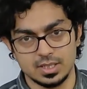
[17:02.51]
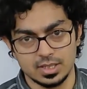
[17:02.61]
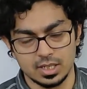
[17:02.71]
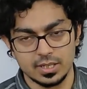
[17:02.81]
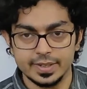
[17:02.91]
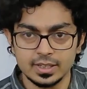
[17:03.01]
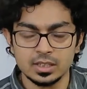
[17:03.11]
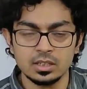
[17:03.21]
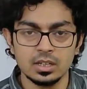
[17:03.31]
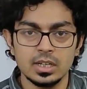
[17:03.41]
in the
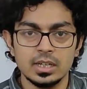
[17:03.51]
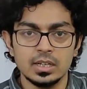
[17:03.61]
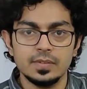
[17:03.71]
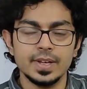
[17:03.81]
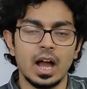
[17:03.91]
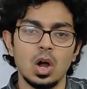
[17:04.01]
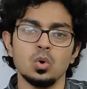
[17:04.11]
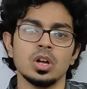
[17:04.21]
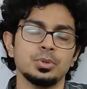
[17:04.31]
conductor. Then how come